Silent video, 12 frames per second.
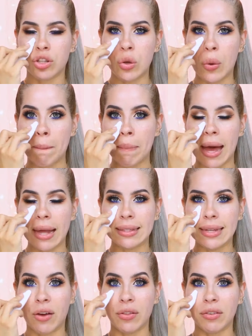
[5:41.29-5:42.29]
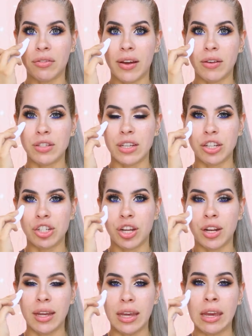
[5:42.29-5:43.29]
to pat down the
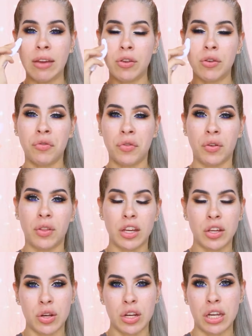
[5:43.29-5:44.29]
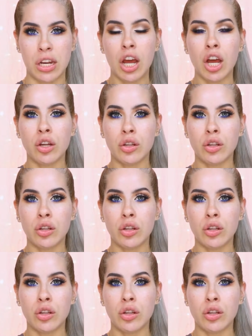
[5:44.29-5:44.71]
foundation if you feel that you need